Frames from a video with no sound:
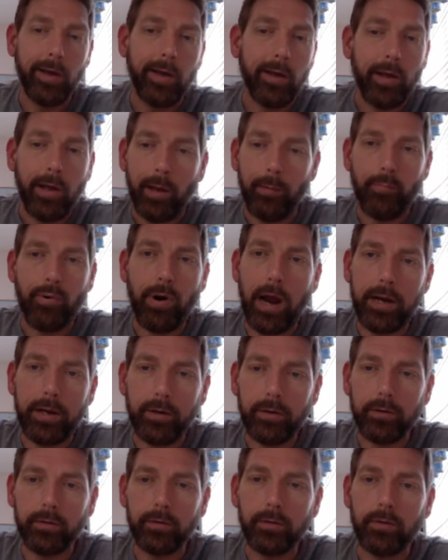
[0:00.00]
In
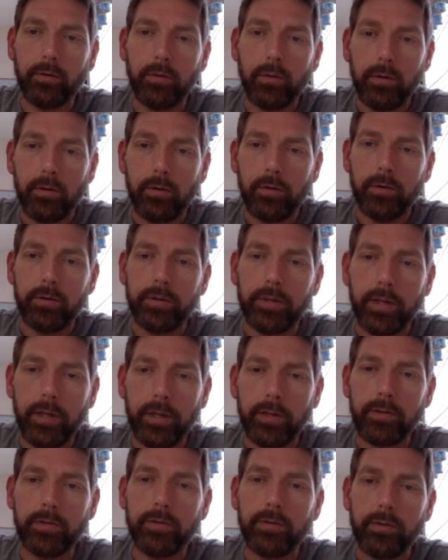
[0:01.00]
practical
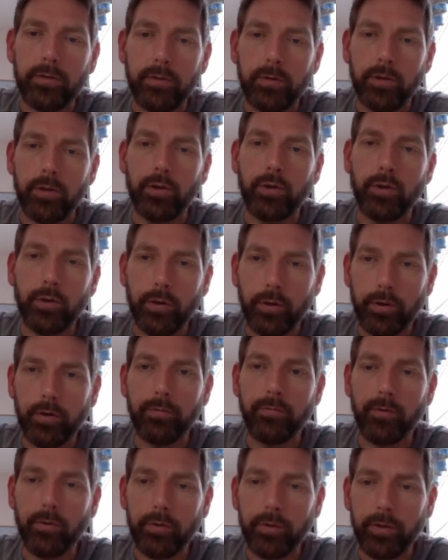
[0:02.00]
sense, you know to
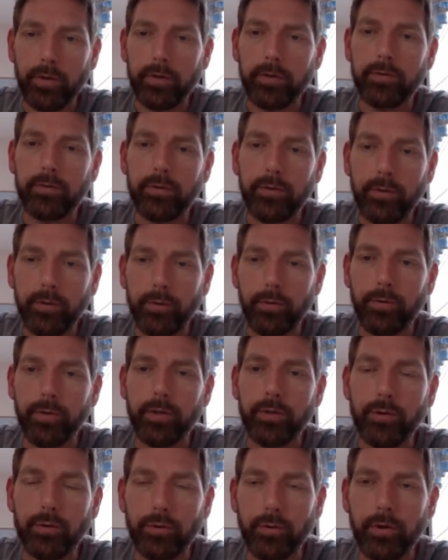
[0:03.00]
convert this to
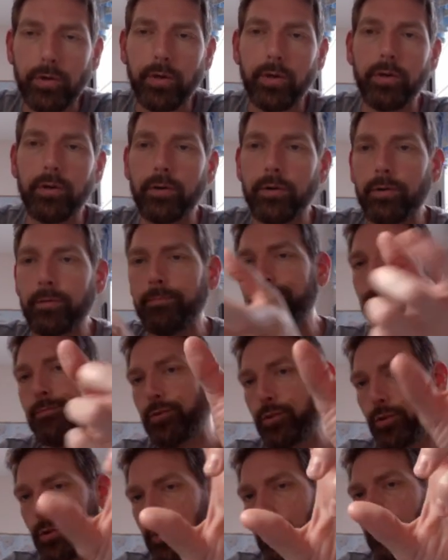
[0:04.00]
this unit here, so you
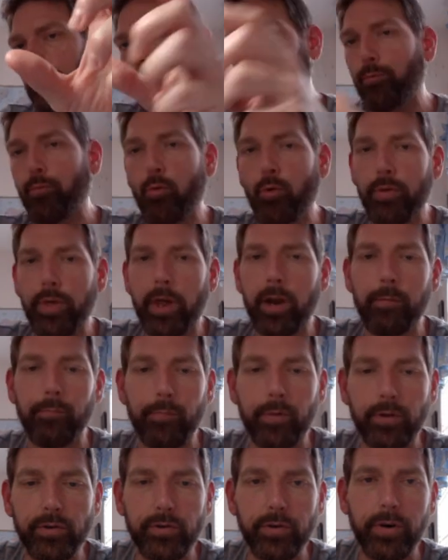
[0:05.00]
can actually pour that,
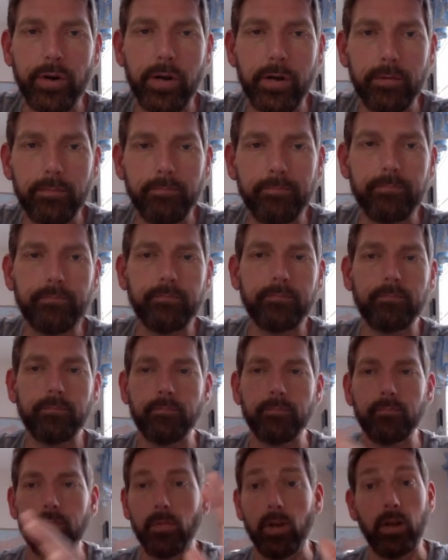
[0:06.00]
measure it out.
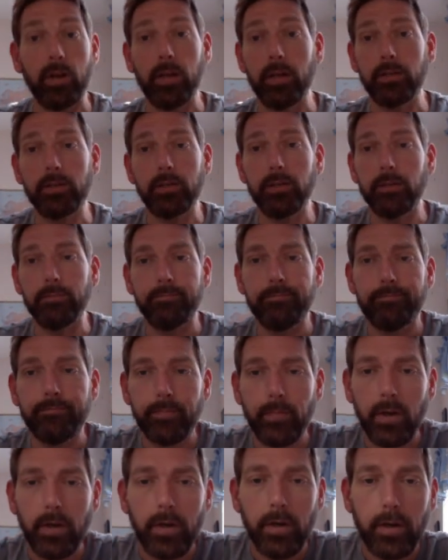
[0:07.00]
And that's it.
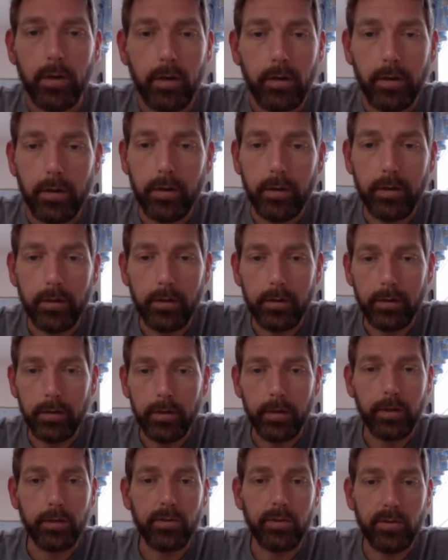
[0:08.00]

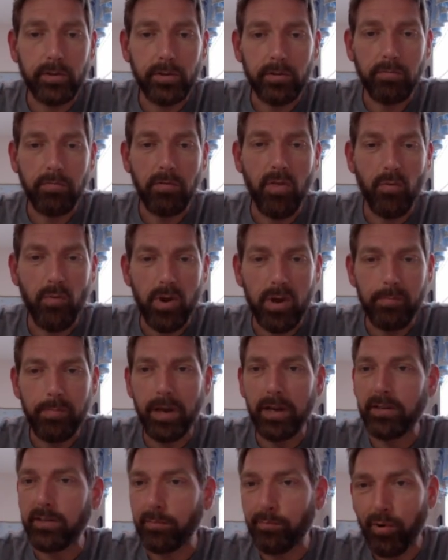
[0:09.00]
There's 3
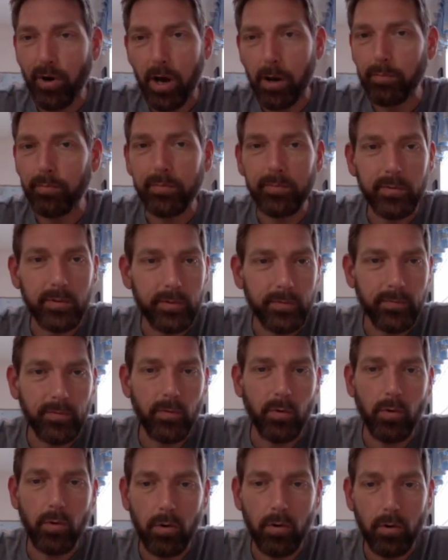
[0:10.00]
basic problems for